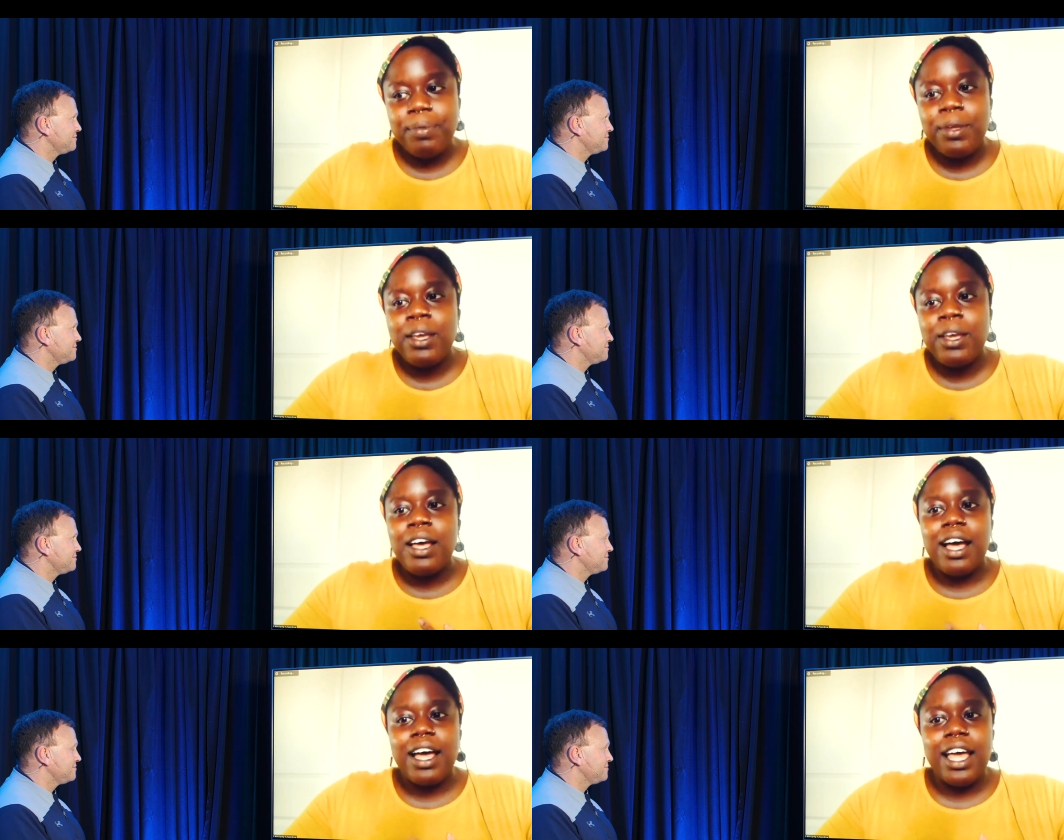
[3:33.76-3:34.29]
Speaker 1: I
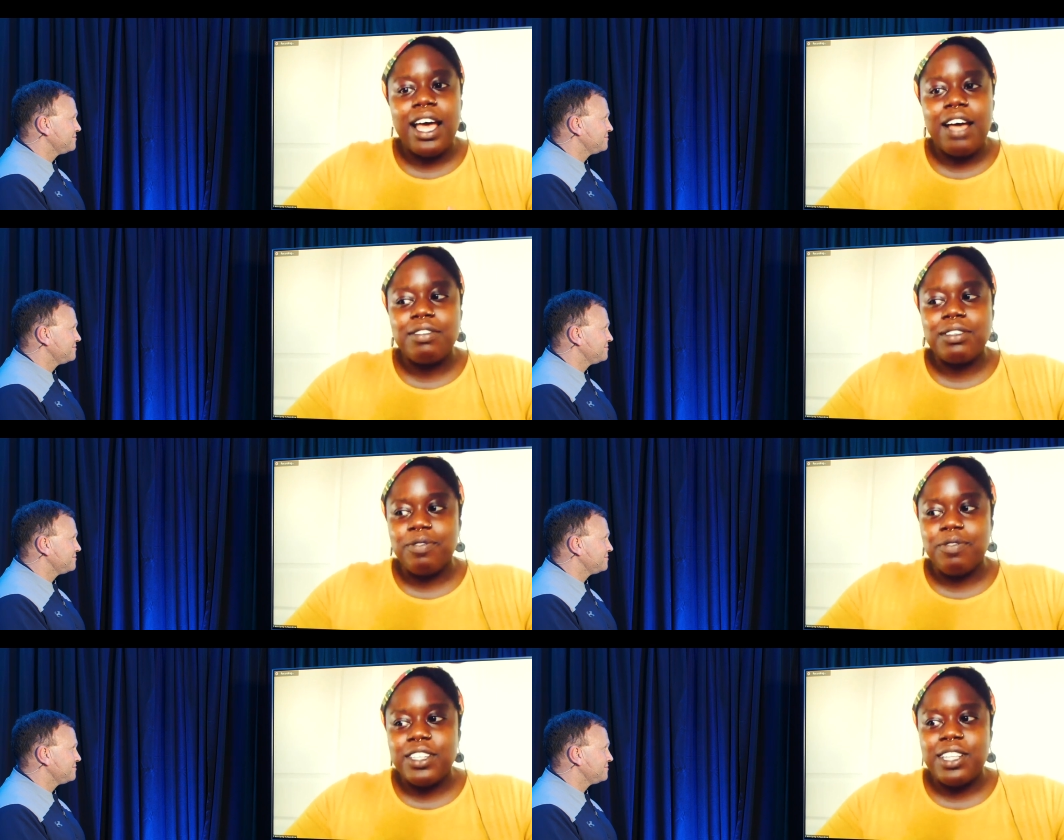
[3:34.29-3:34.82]
have some
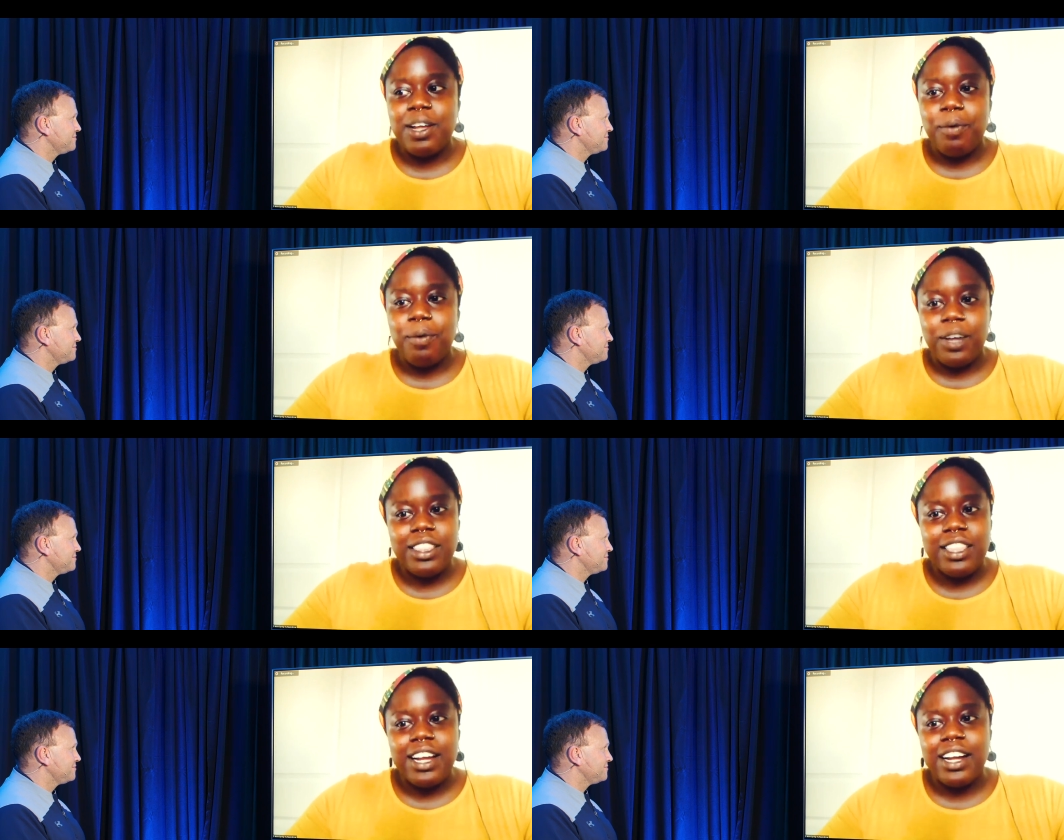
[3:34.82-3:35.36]
friends that work
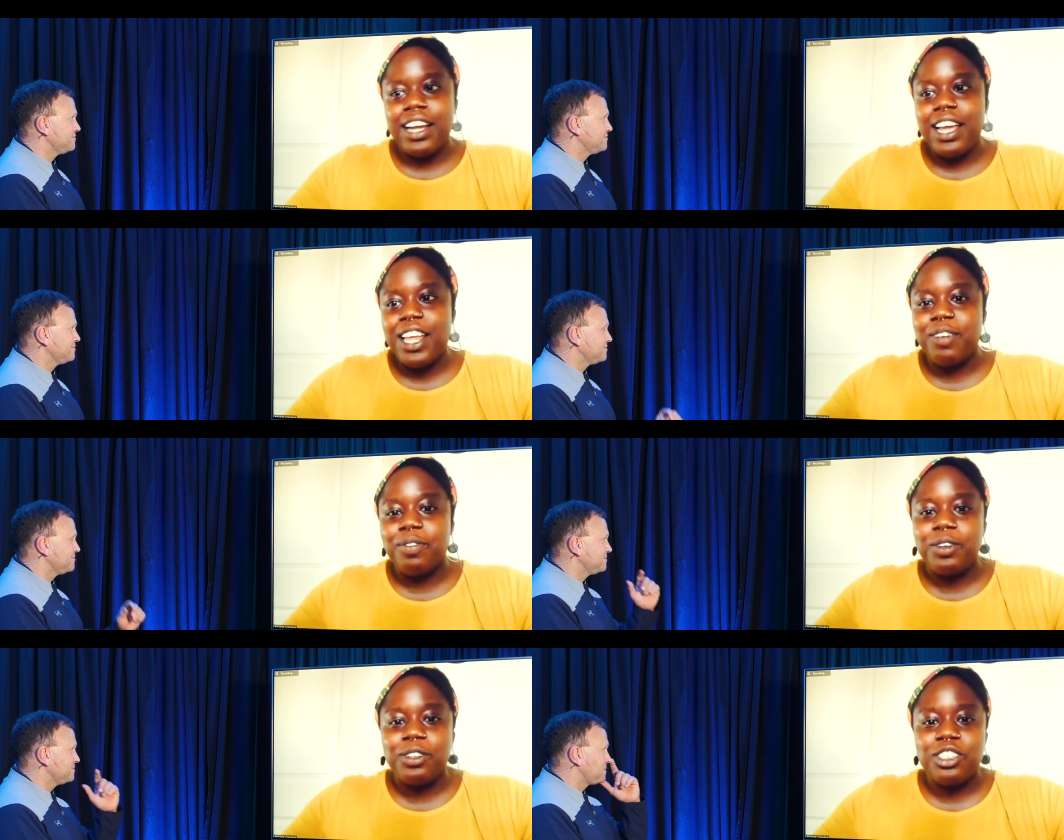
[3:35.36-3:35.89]
there, and
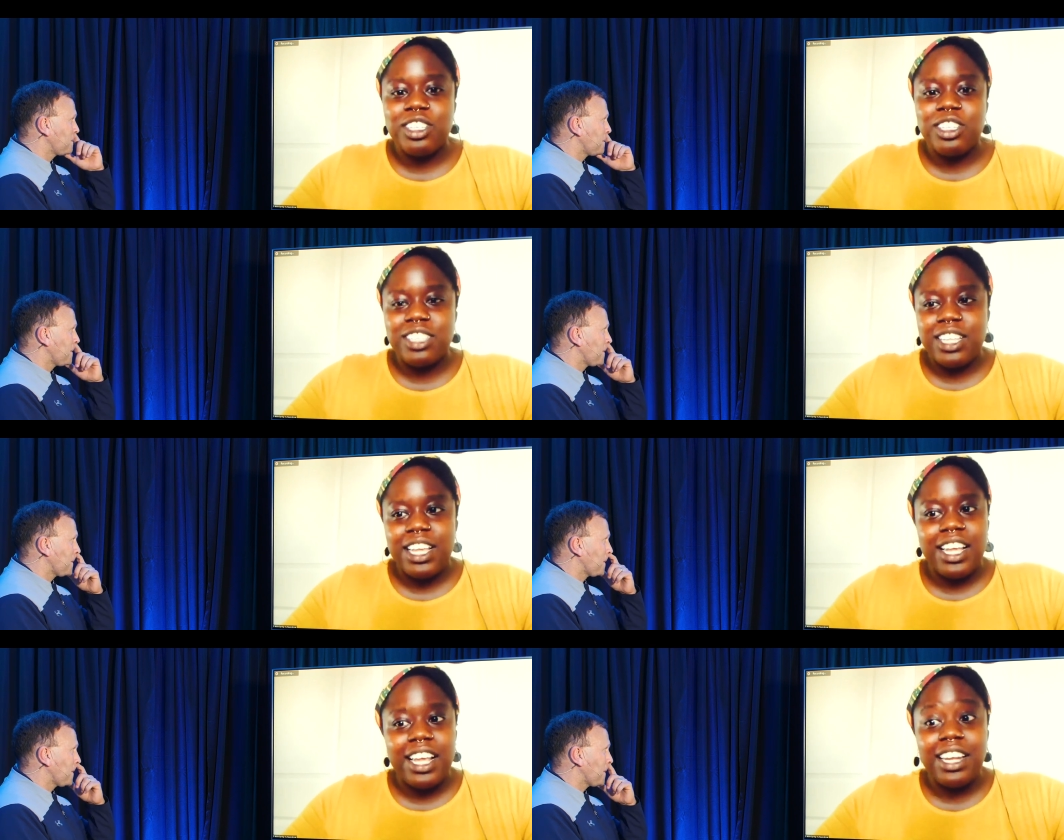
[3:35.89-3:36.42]
we'll just sit
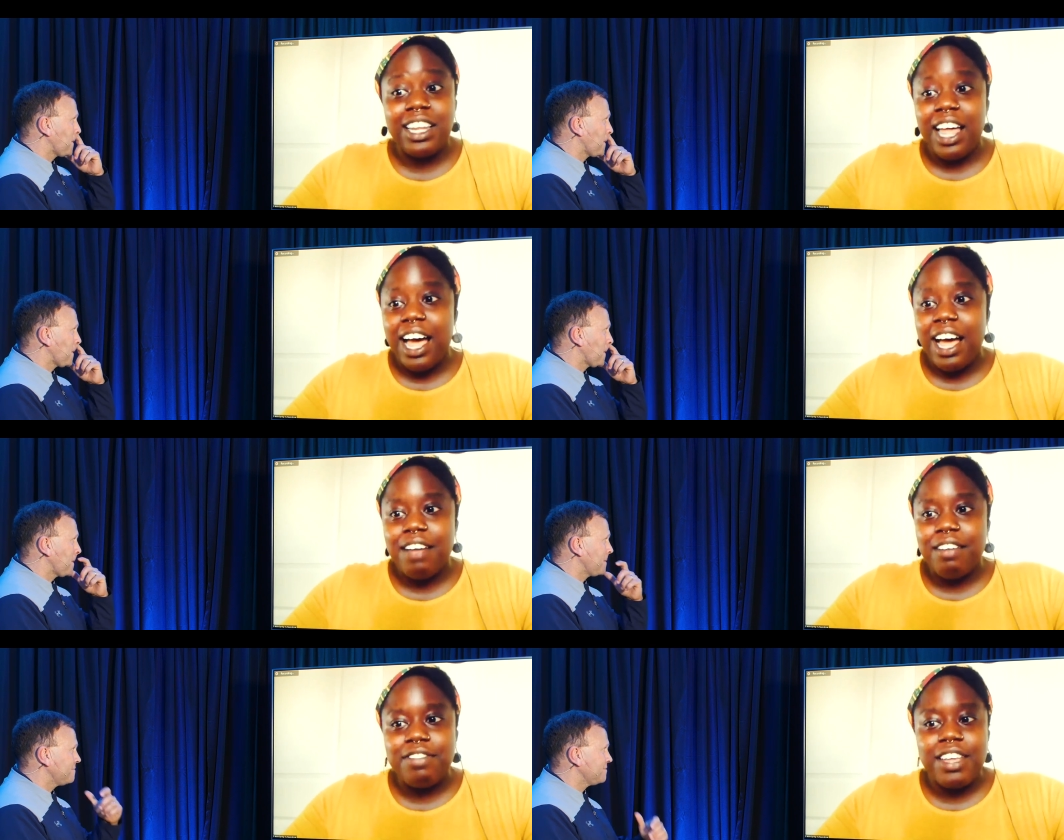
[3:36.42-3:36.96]
and laugh
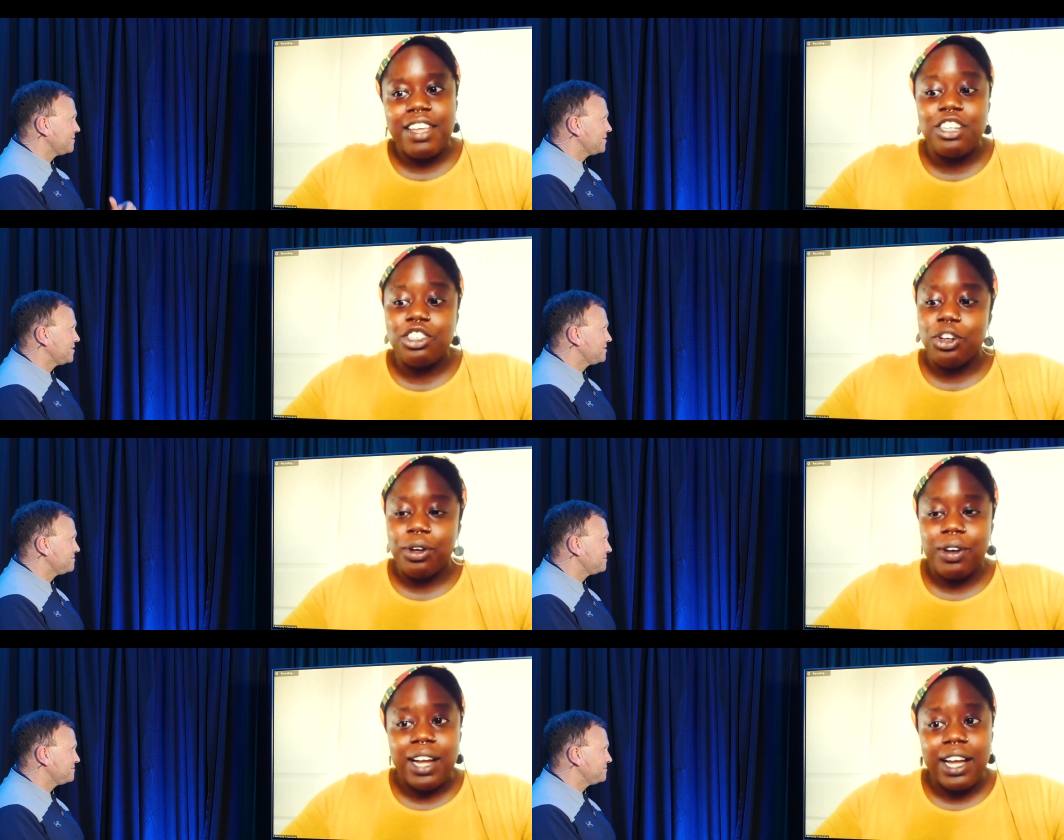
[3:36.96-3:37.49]
and joke
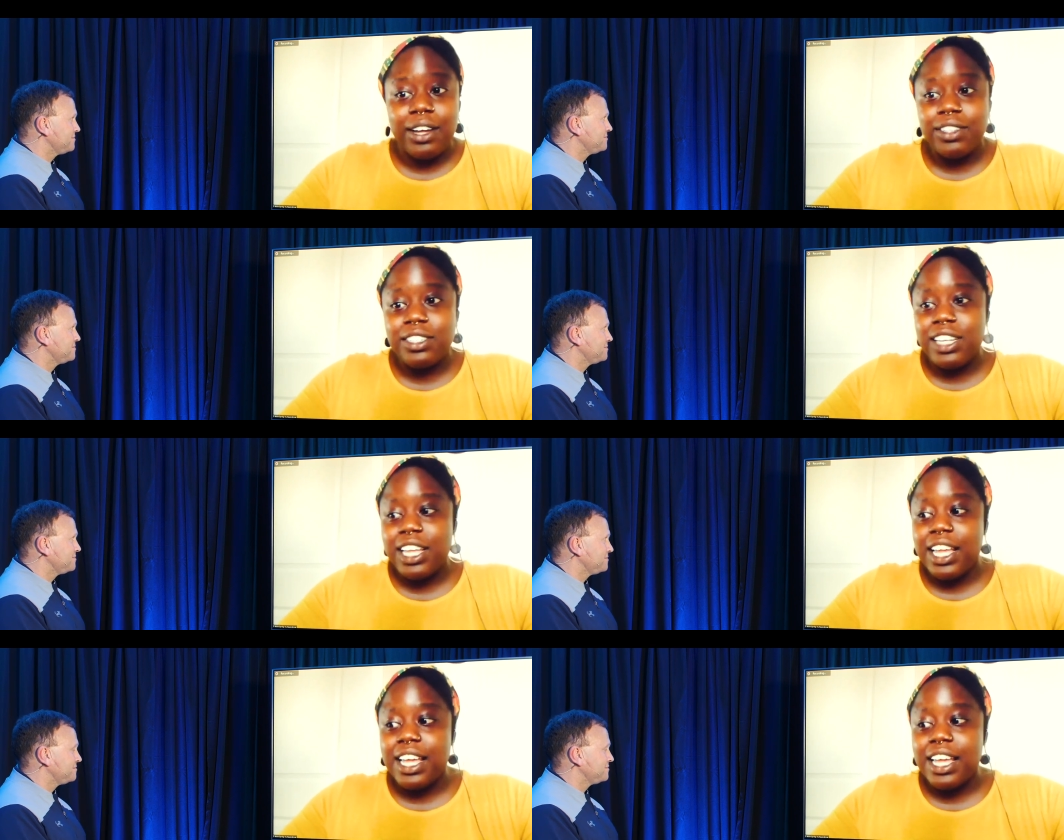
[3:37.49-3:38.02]
around
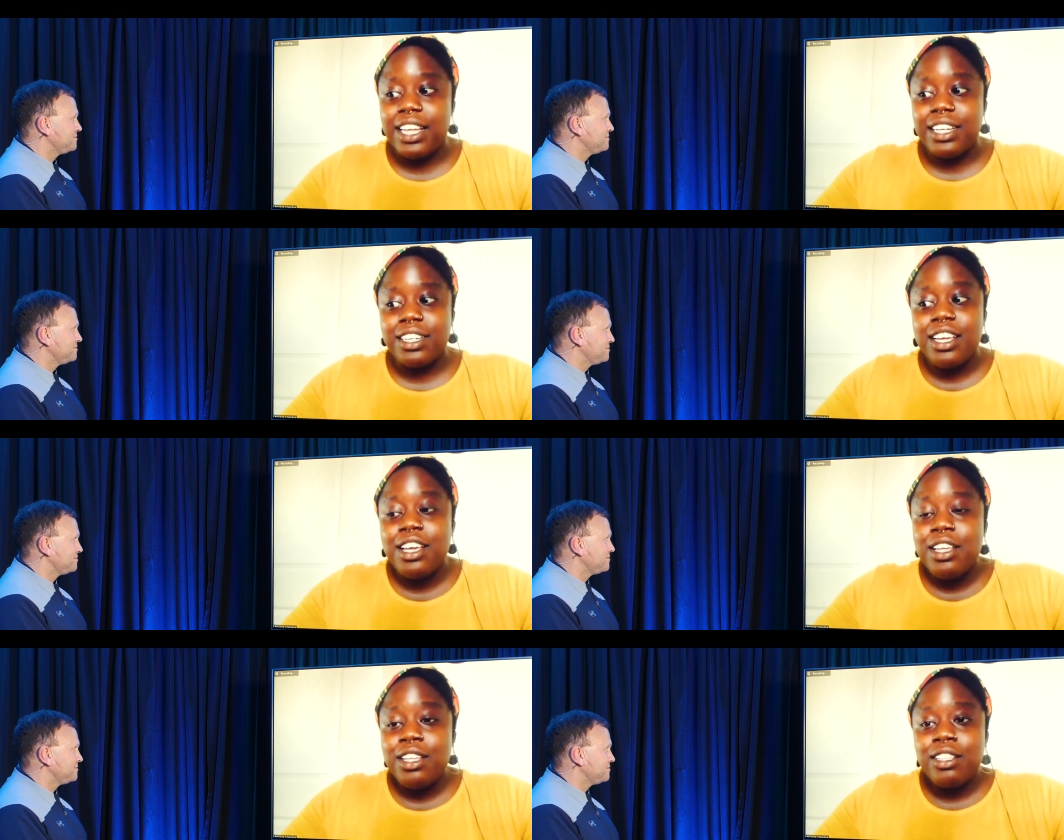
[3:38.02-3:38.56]
and
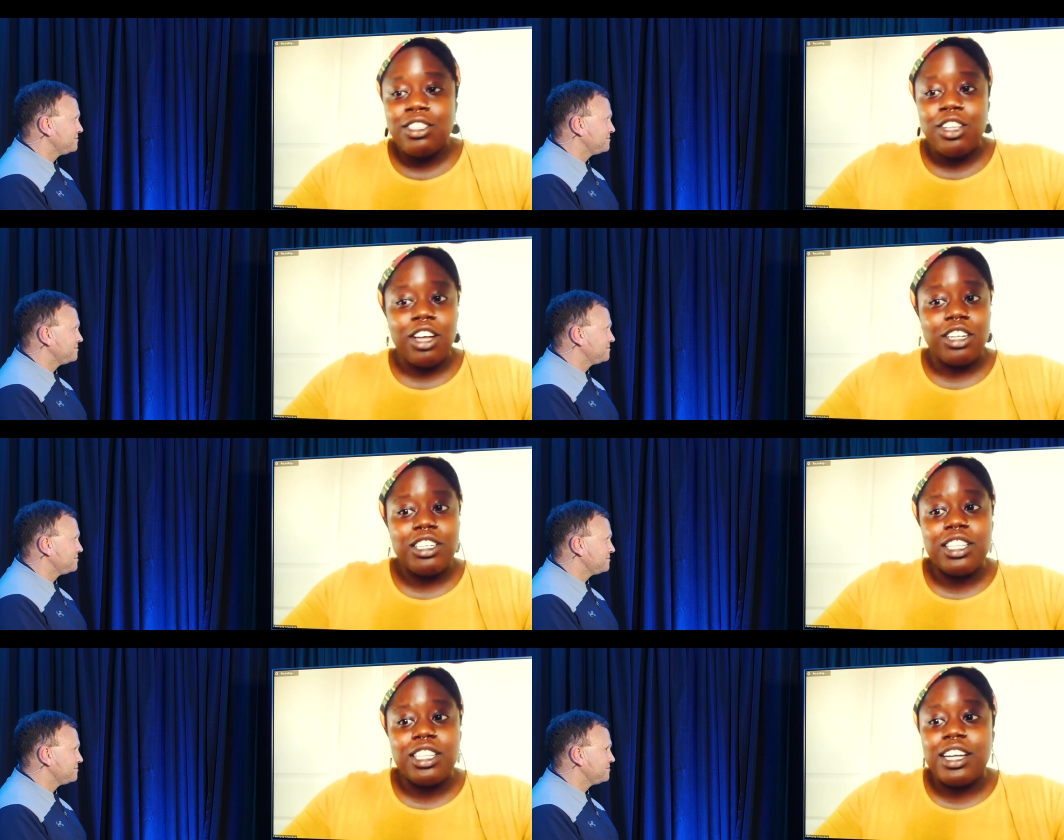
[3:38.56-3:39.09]
talk to the
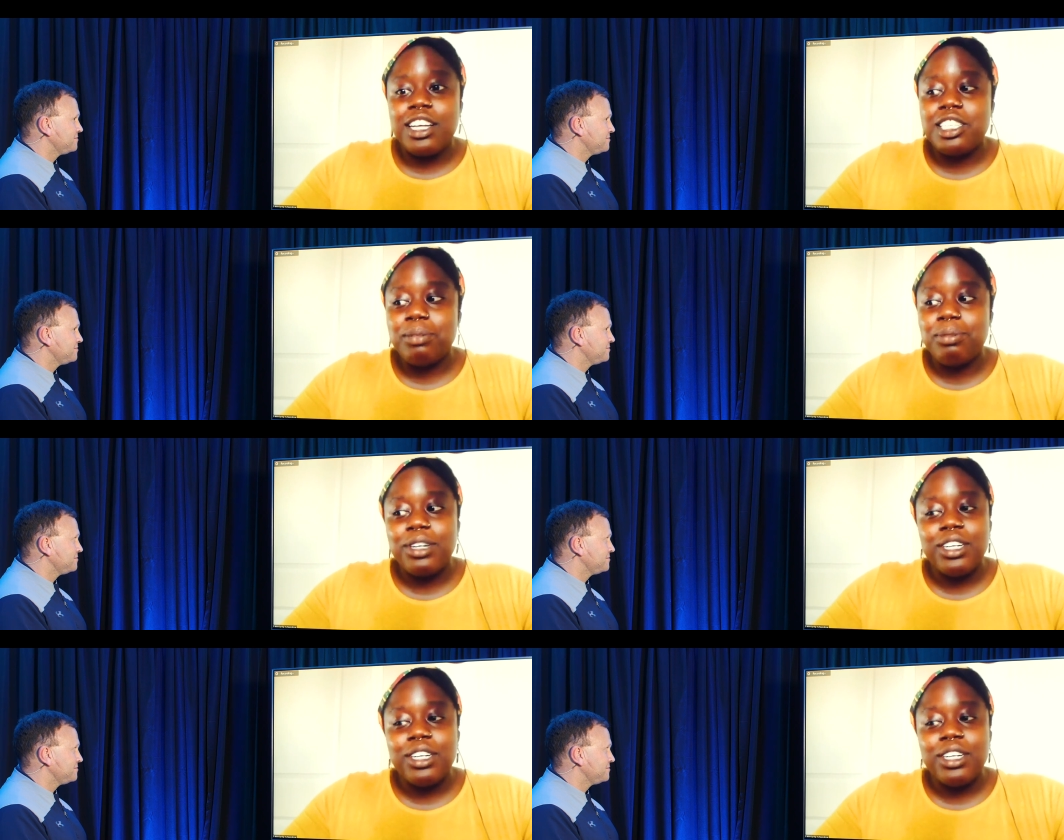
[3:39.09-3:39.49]
customers.